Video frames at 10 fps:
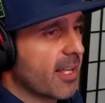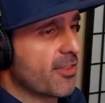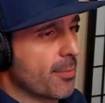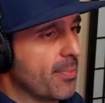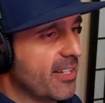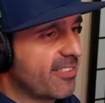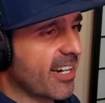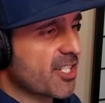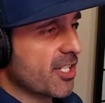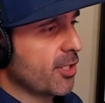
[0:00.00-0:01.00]
The B
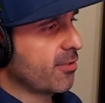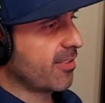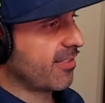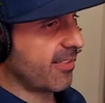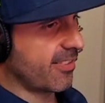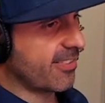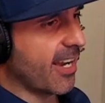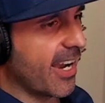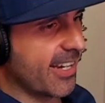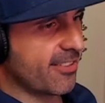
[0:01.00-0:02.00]
section uses the
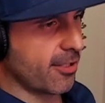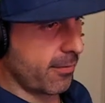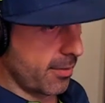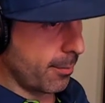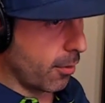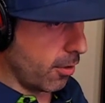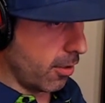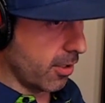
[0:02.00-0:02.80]
sides of the bowl.